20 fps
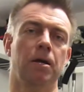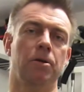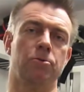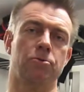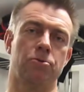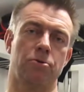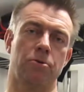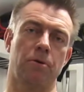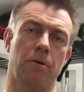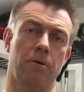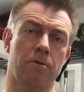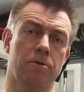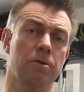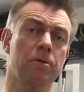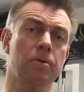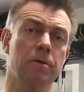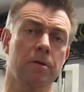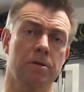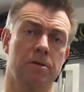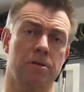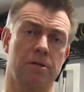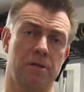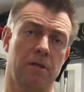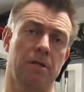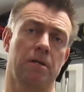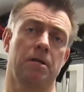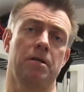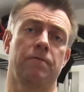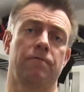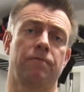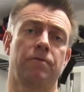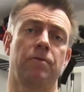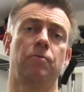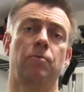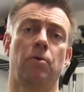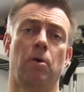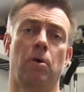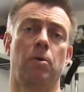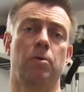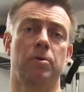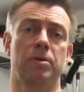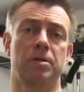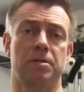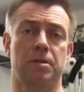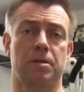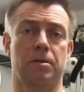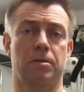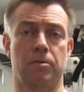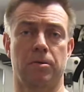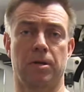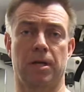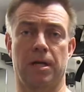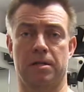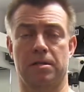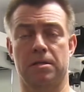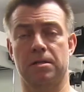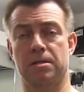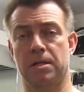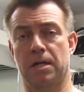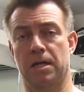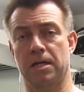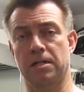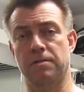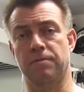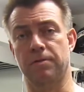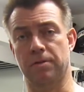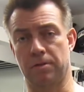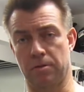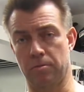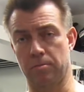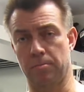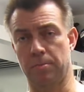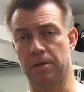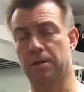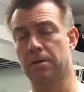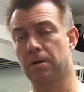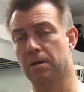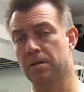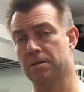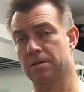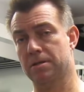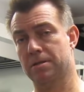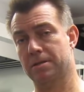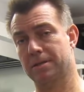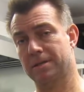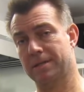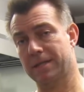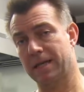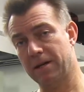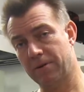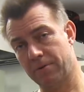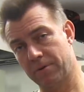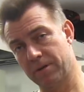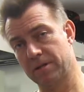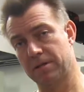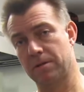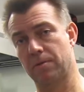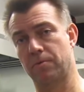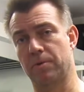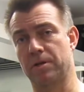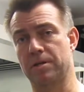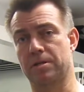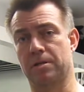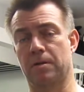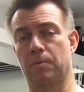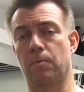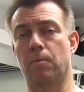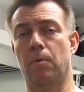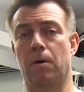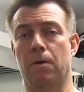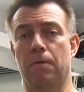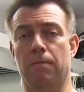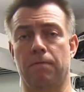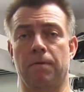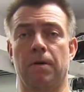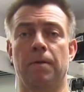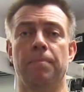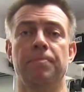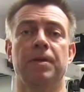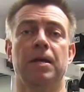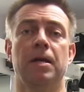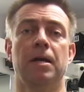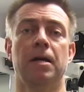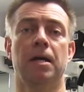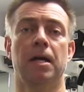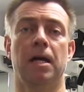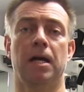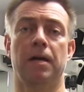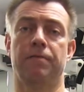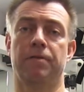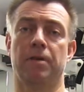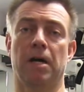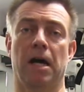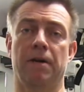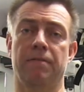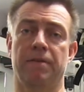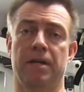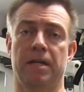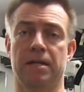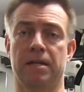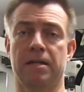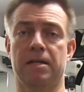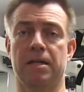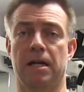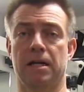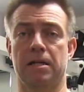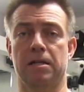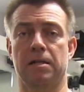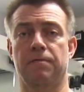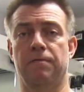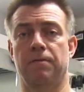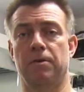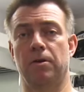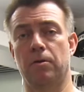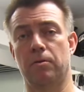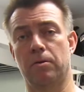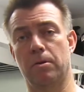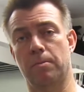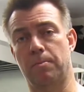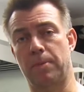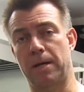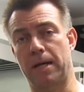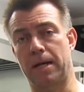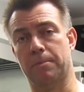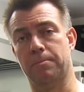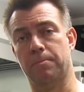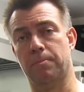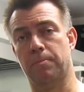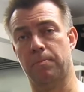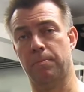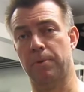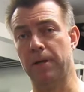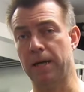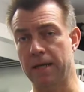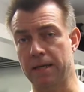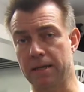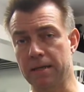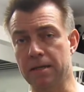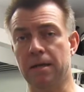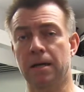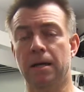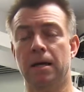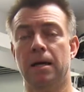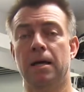You should also consider if the row is a good exercise for you, because there is a risk involved. If you have any kind of lower back pain,